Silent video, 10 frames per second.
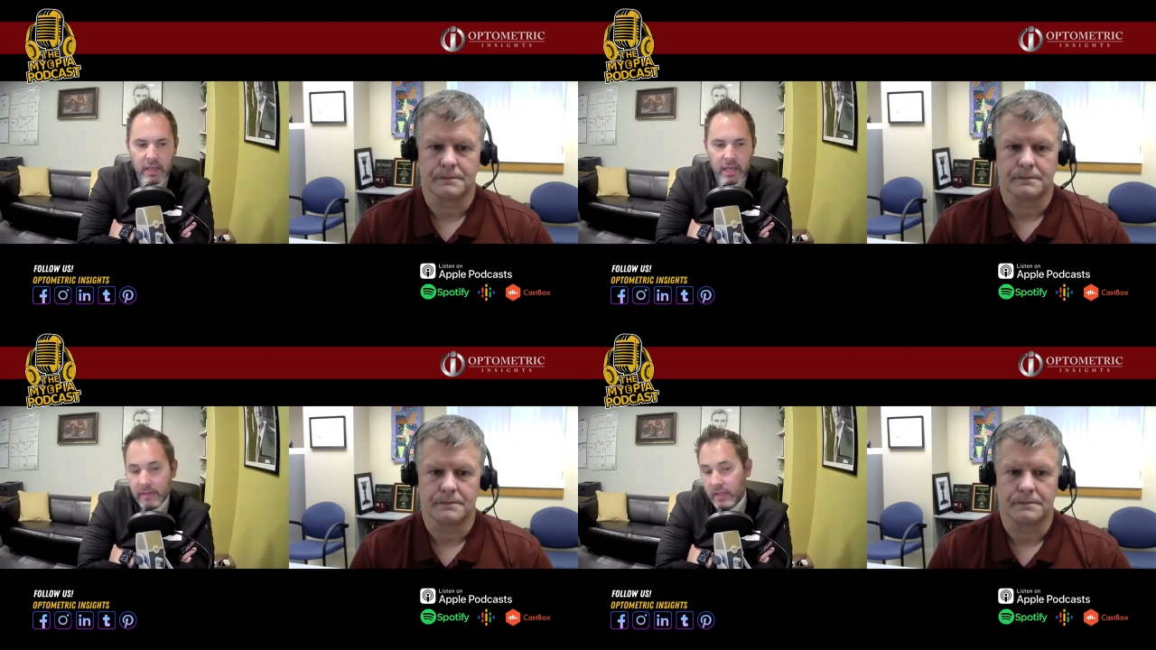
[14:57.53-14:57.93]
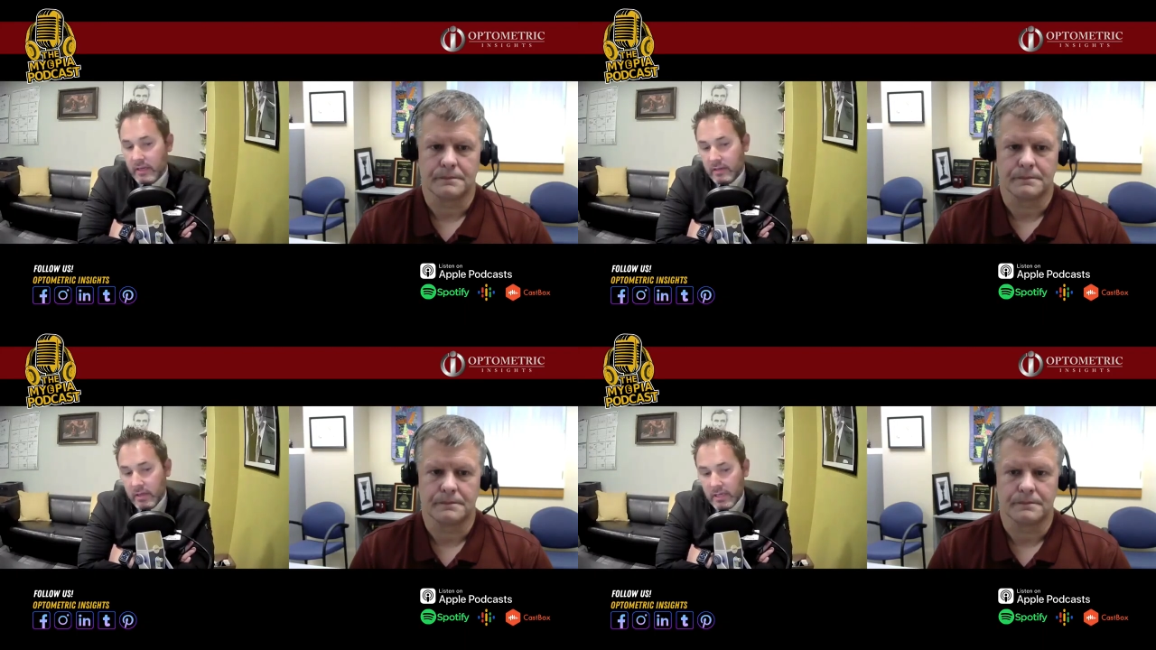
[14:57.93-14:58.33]
Speaker 1: And
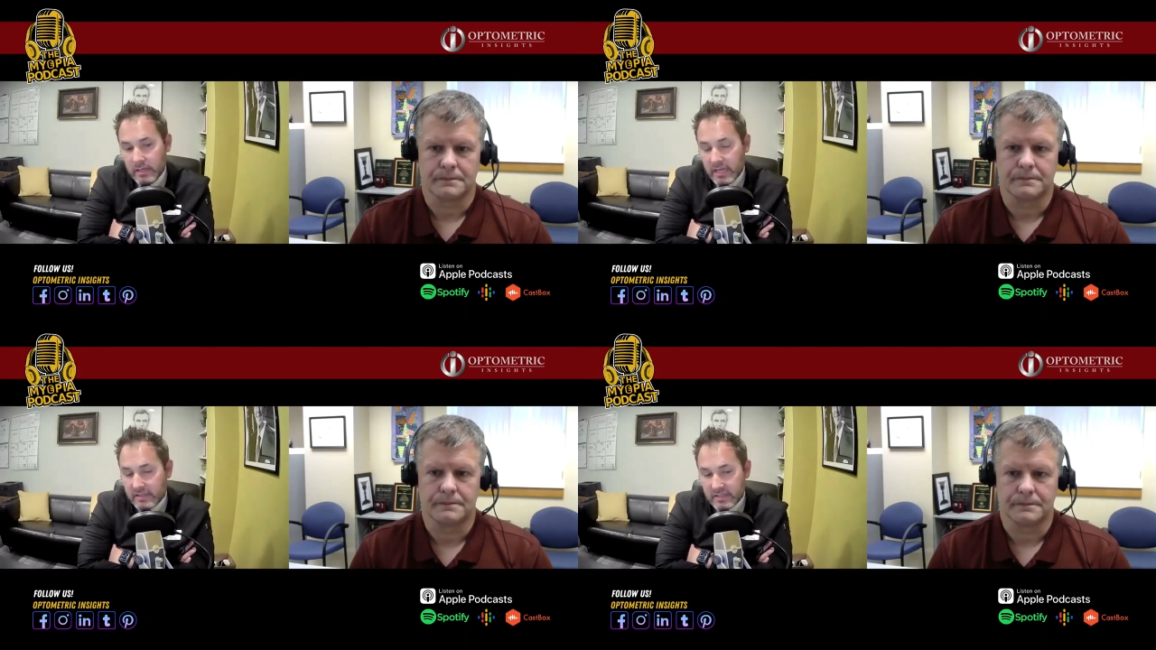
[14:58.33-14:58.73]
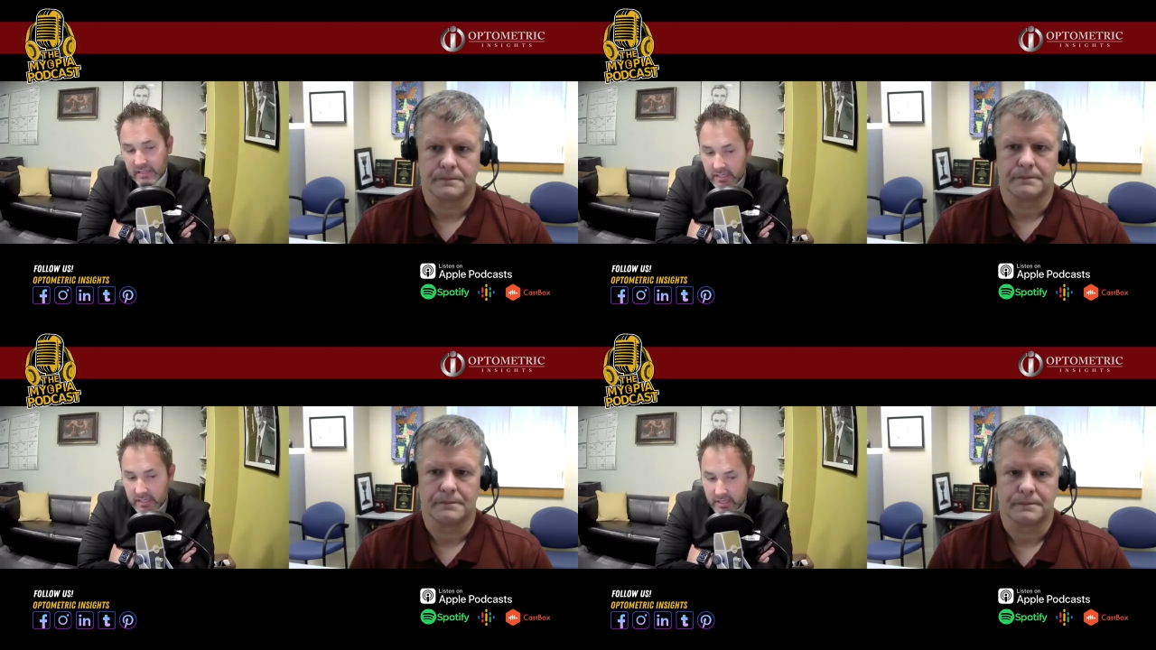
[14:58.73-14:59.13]
then
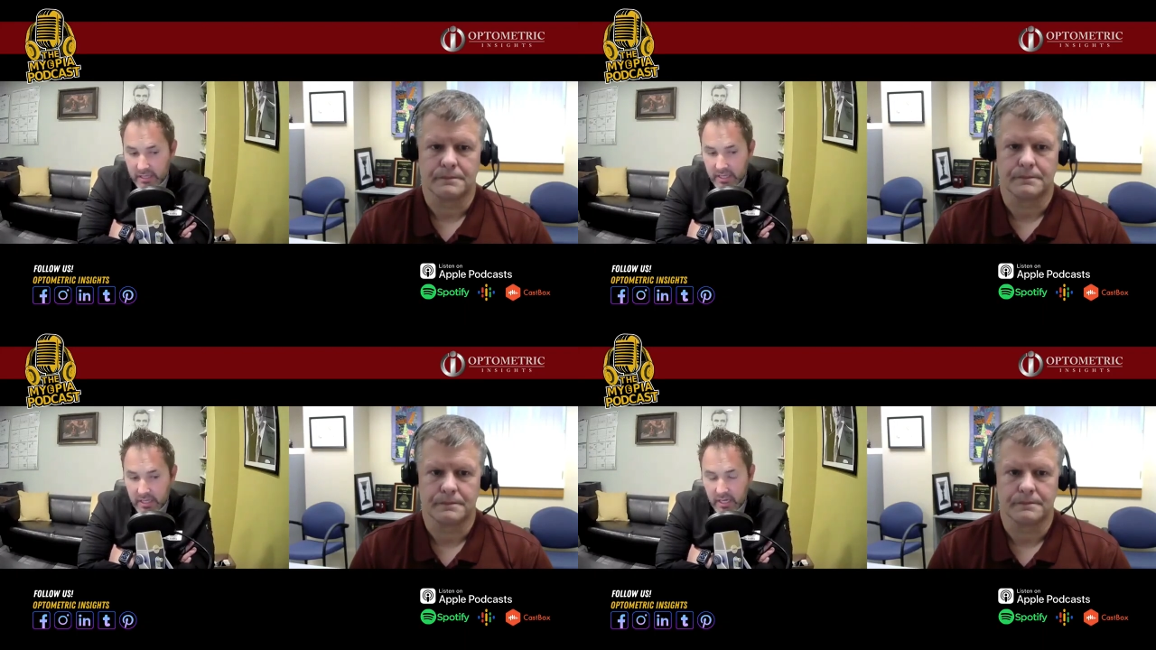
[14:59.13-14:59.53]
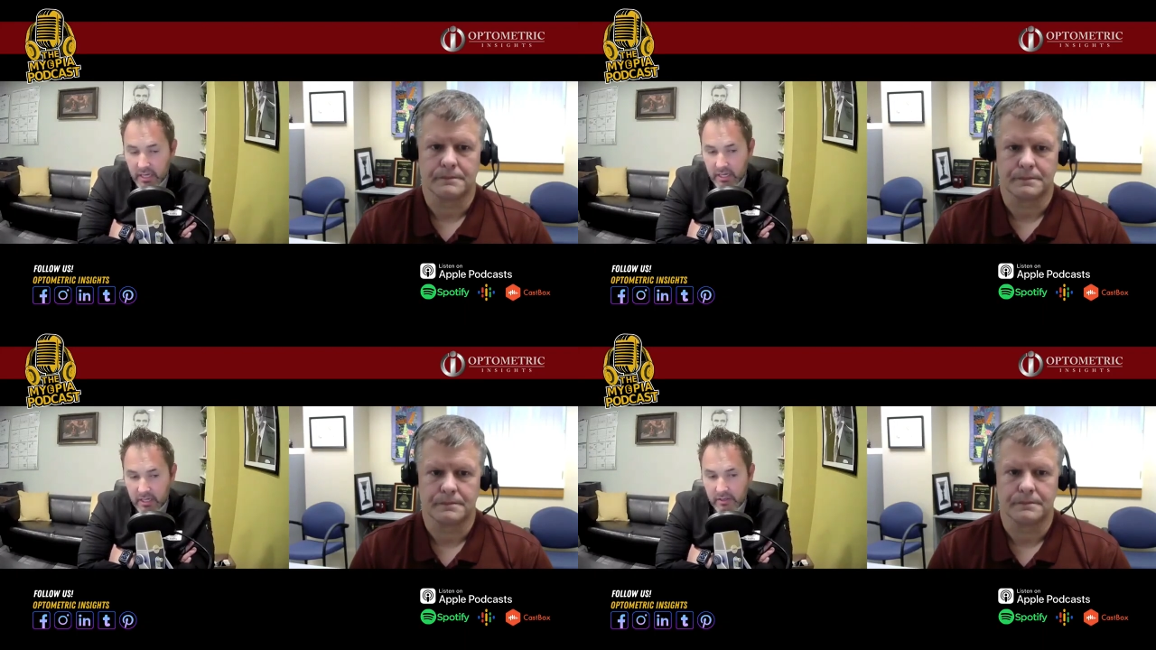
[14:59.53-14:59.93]
designate the
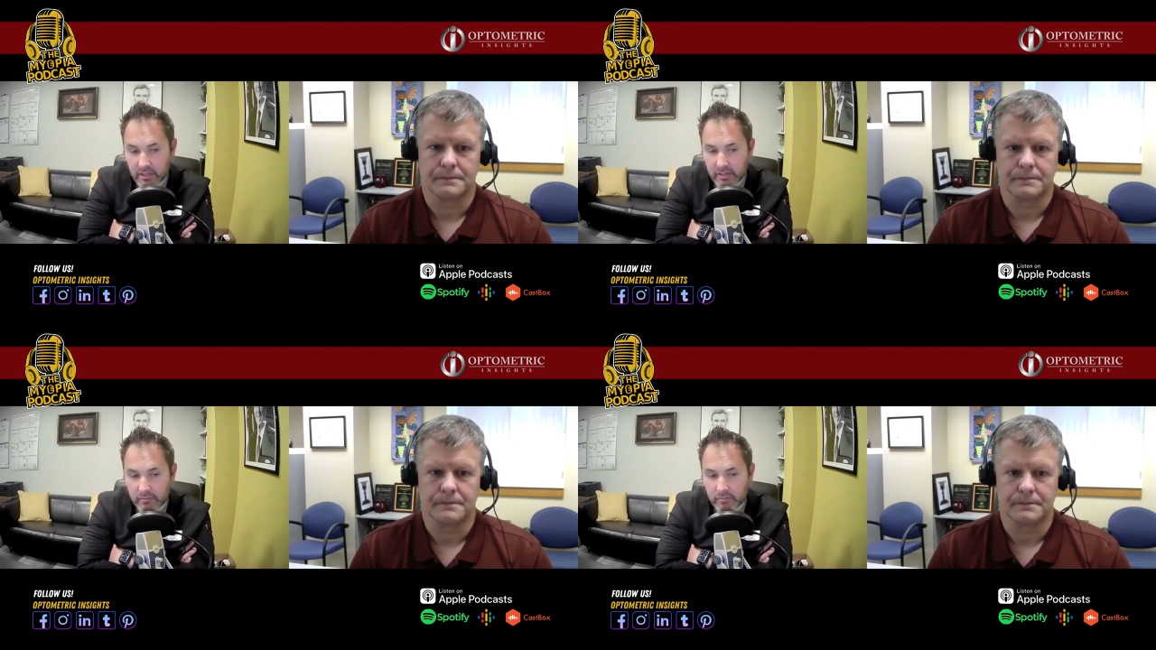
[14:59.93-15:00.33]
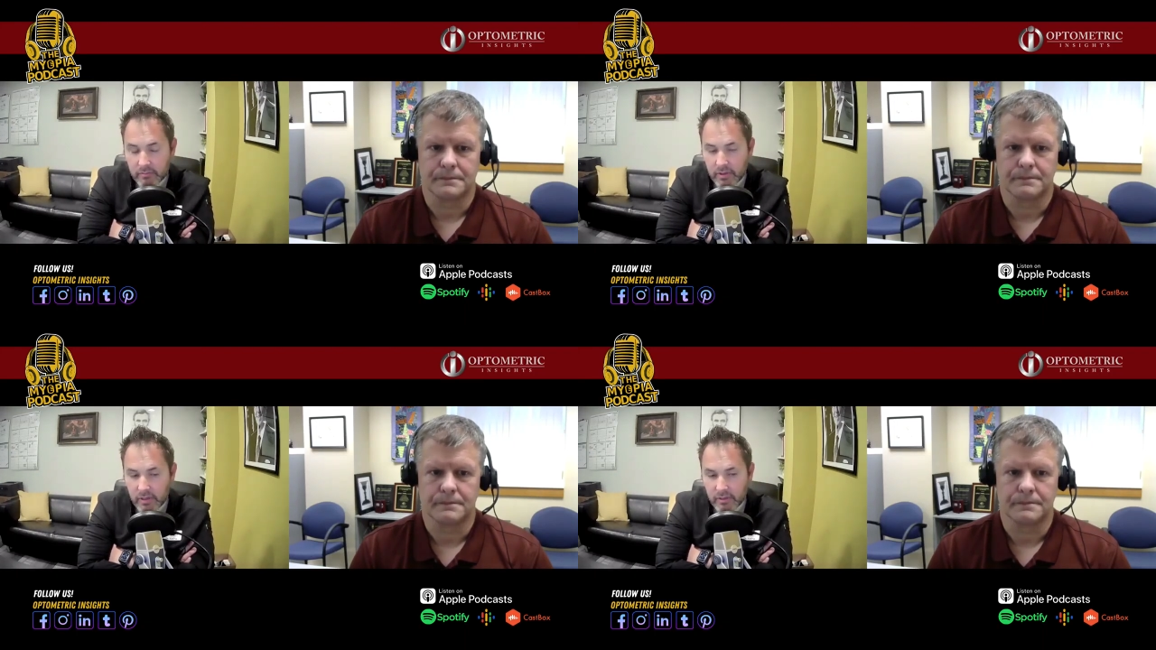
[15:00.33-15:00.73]
uh, the
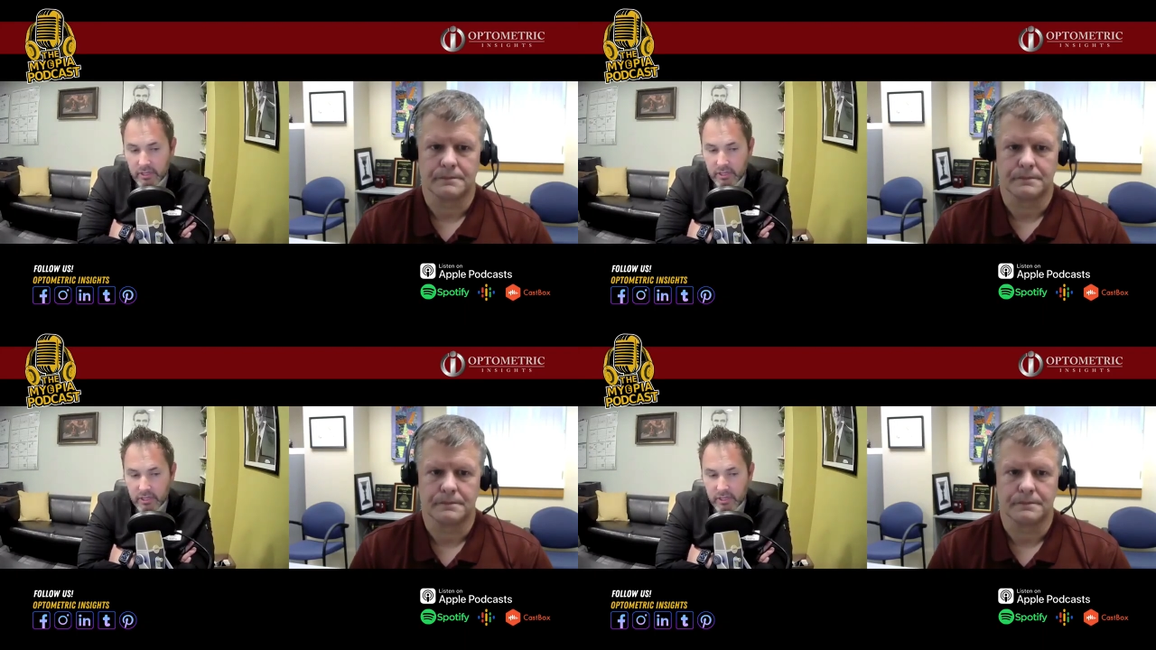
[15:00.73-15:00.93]
the the